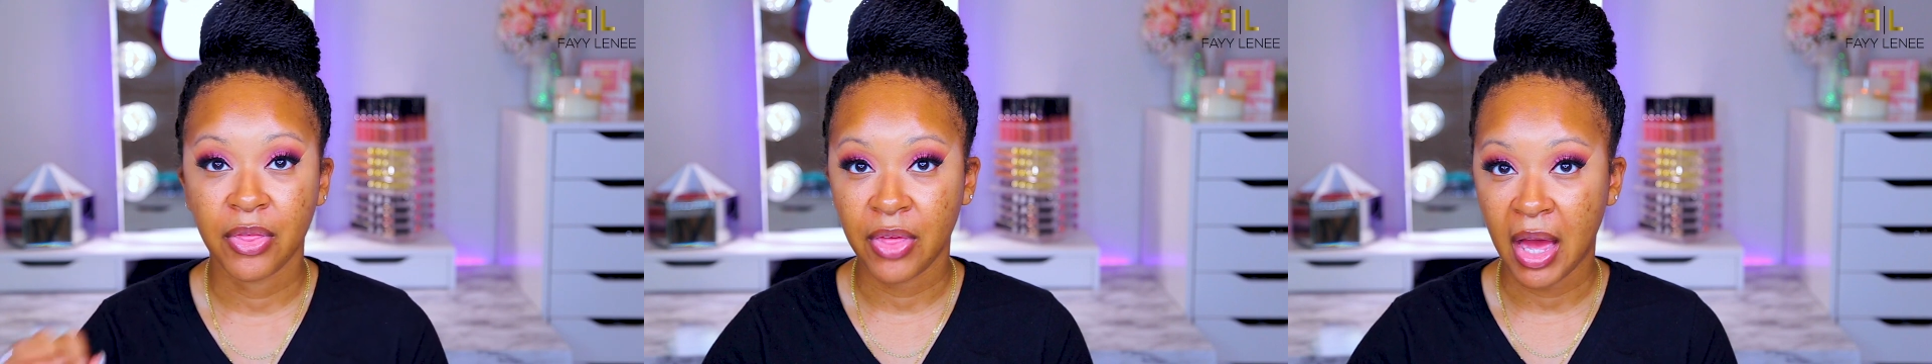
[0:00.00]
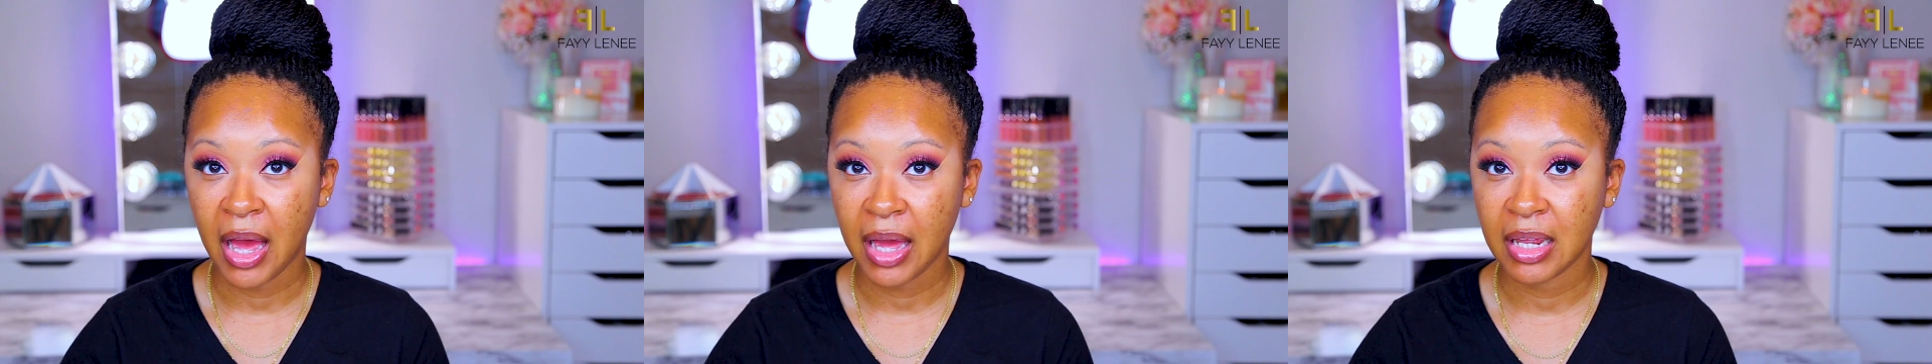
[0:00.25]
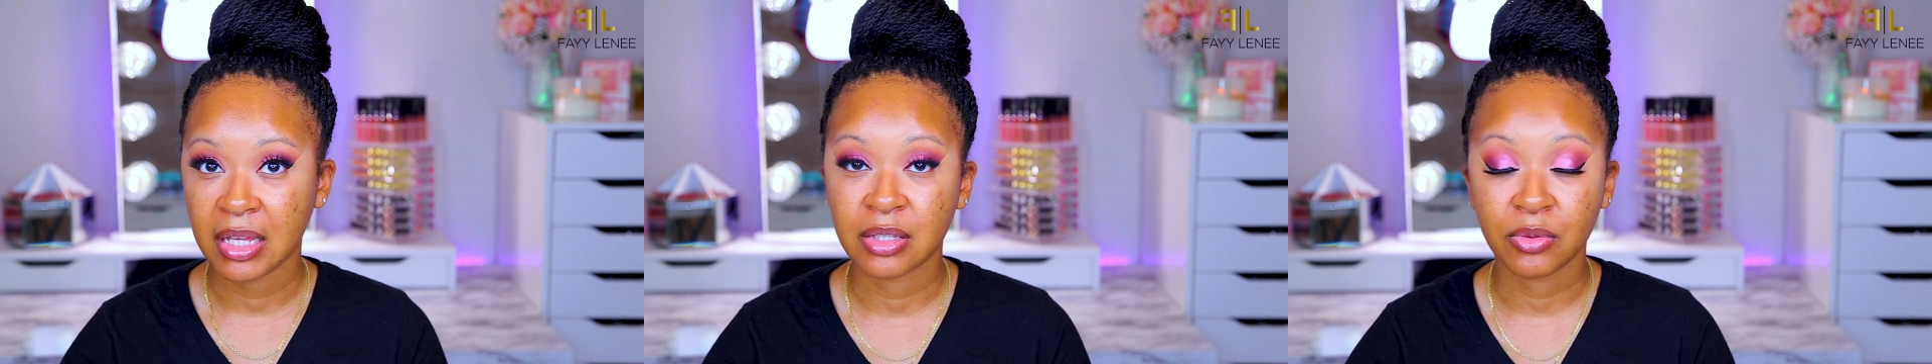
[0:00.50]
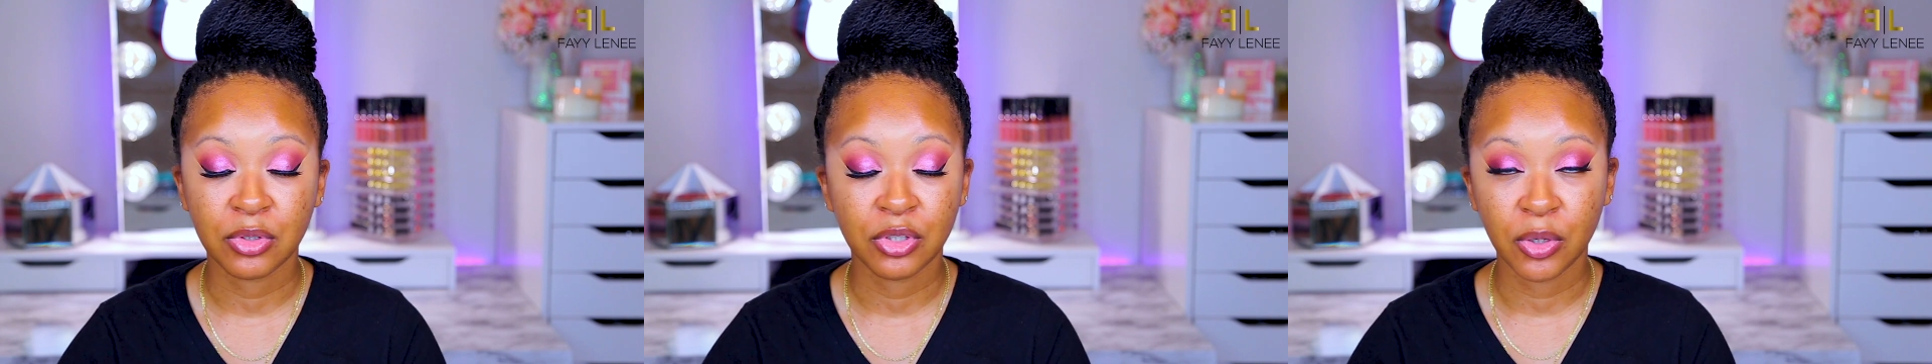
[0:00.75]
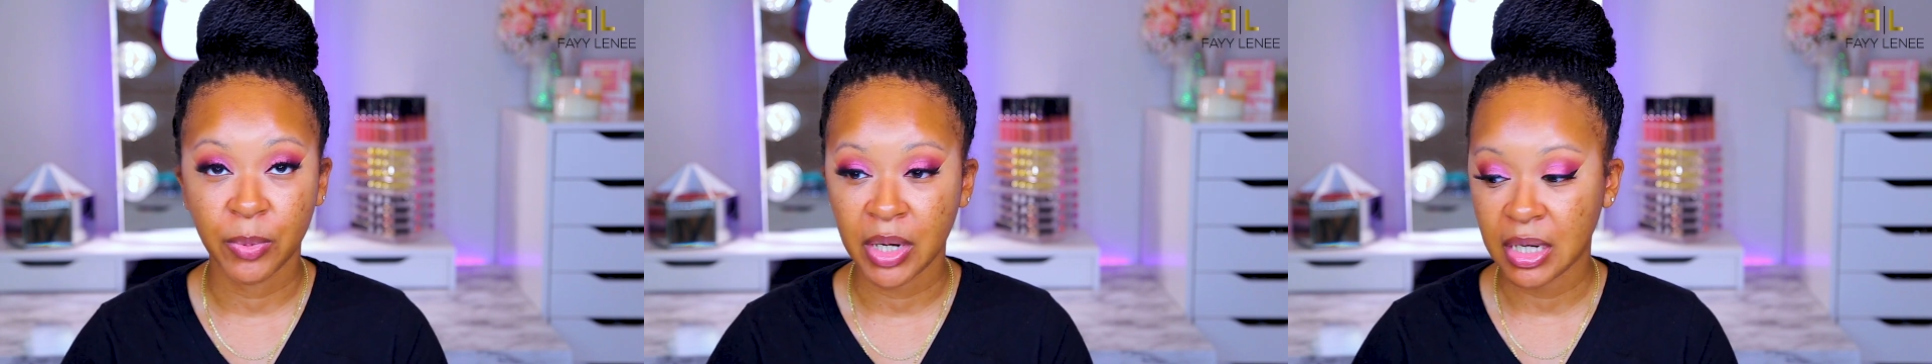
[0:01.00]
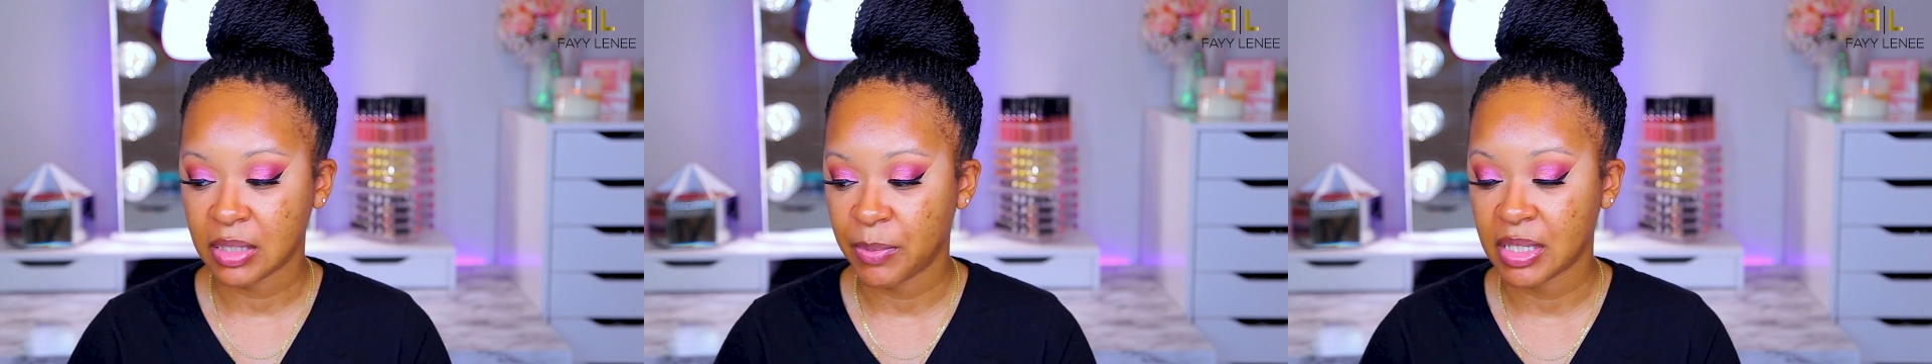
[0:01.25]
that is super
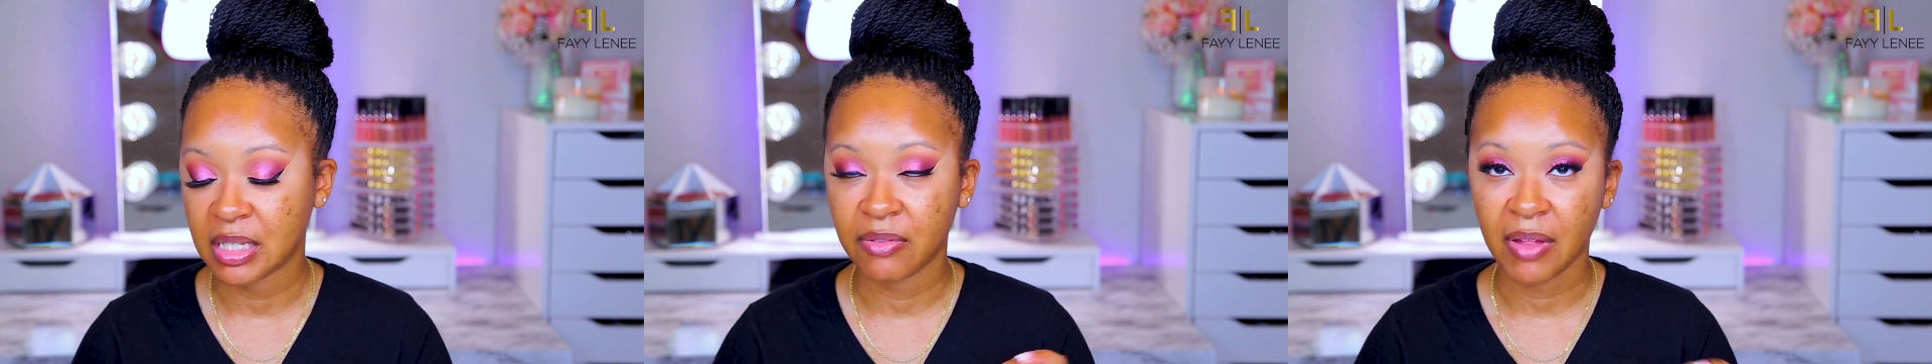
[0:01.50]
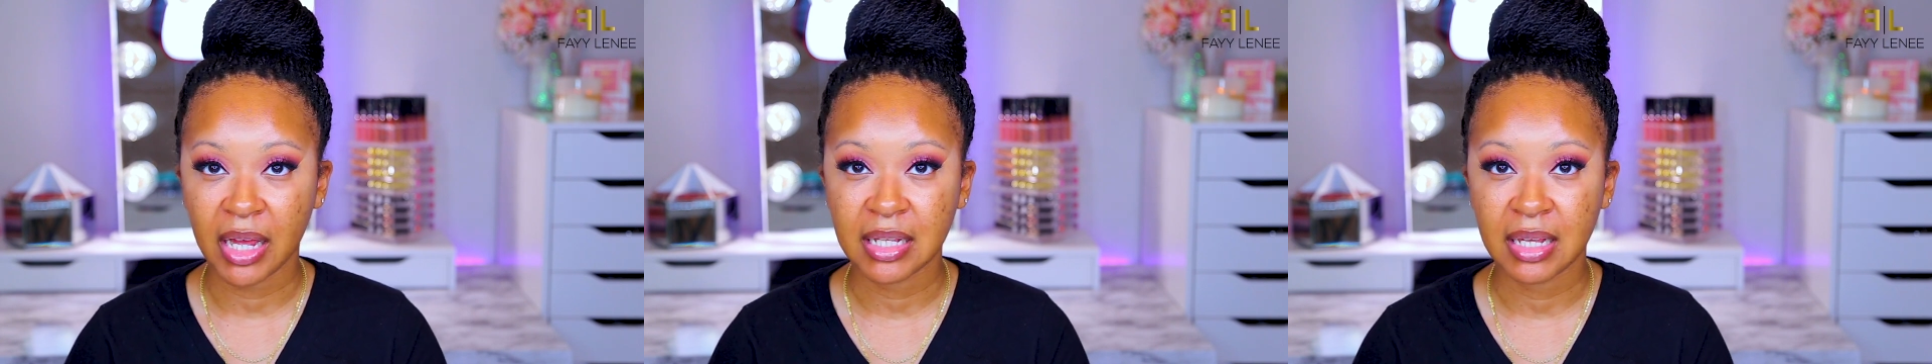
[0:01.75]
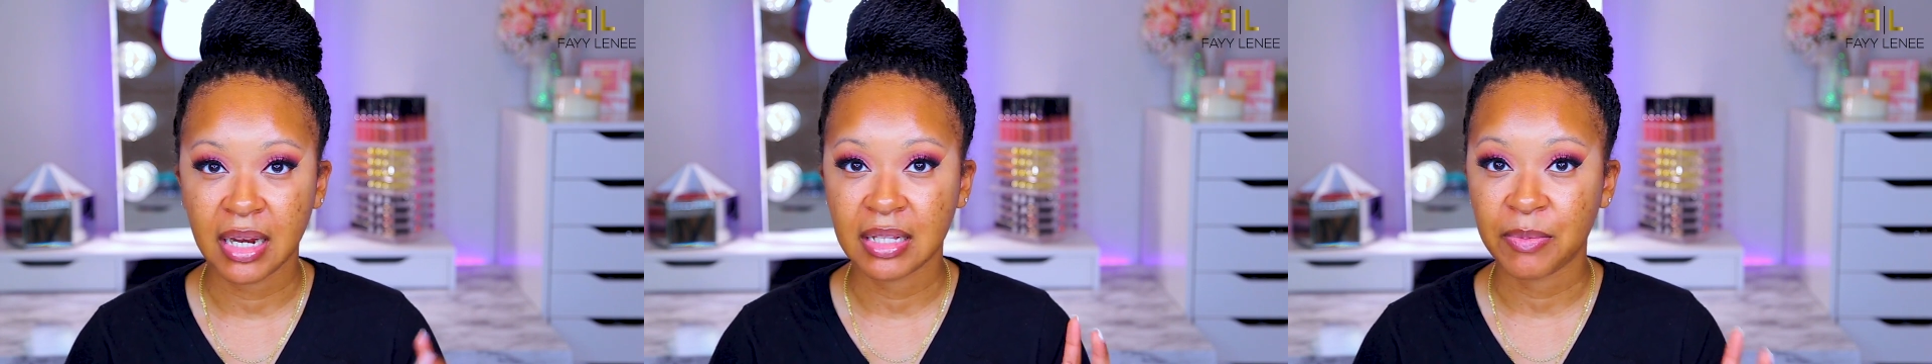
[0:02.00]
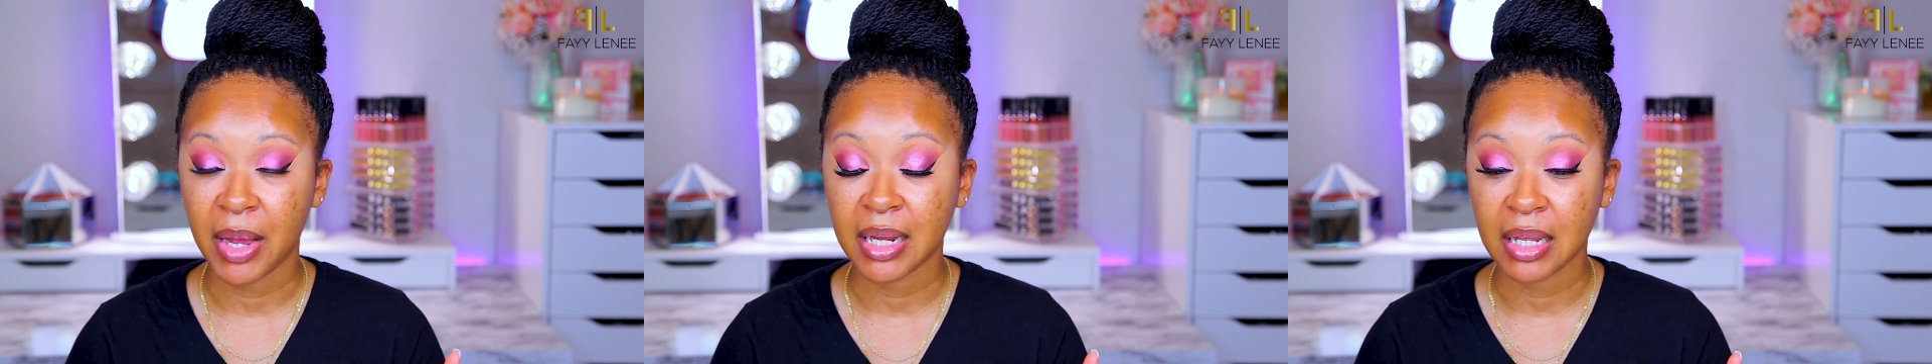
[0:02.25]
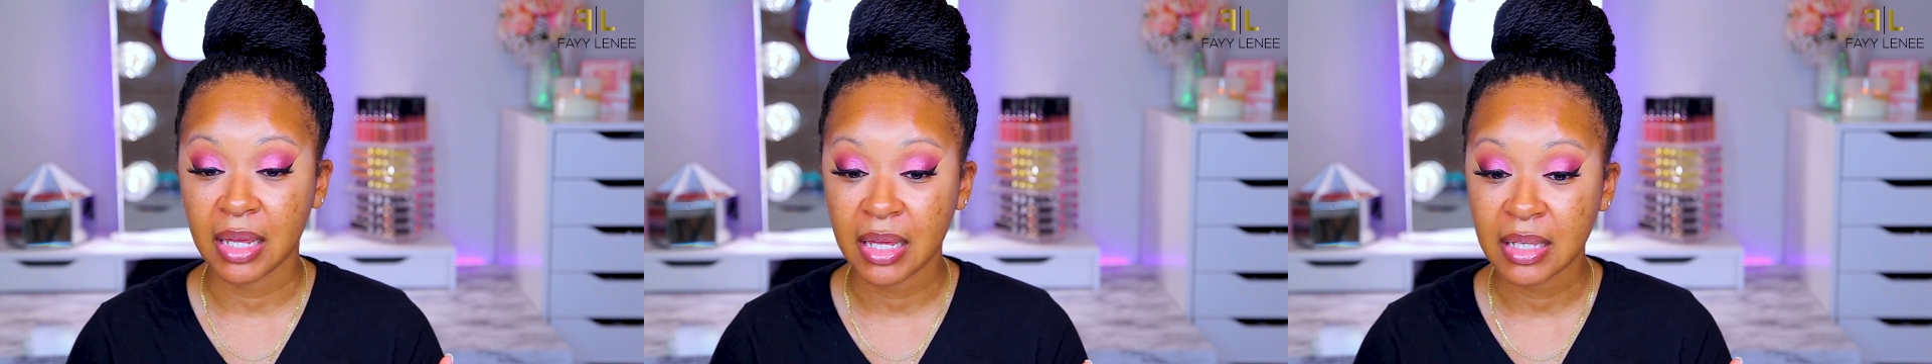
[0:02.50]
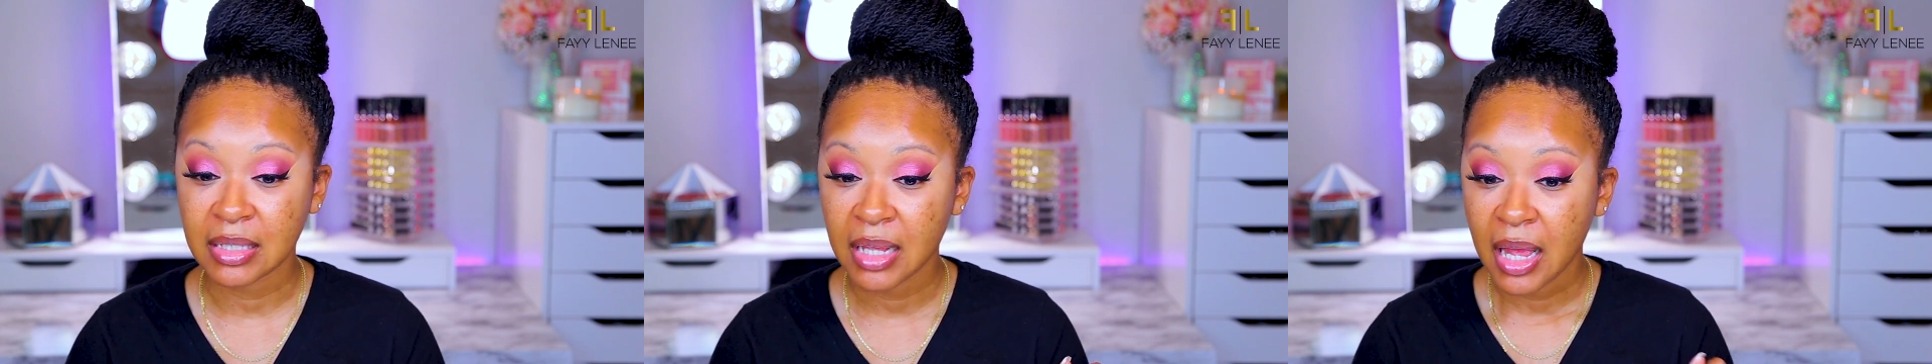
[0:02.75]
inexpensive like I said it's by
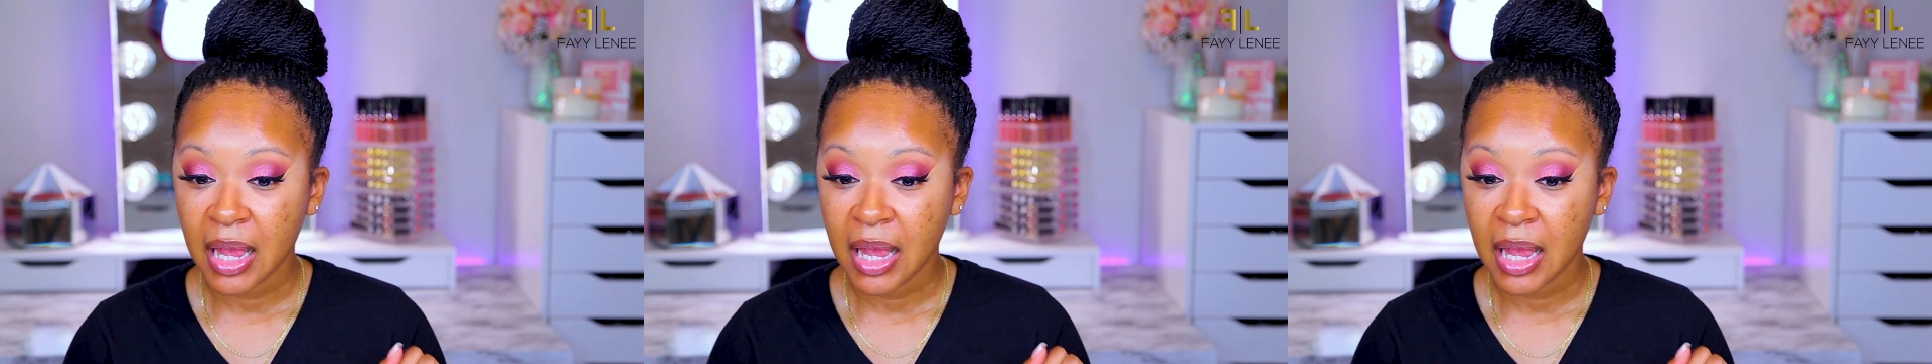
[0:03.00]
Kiss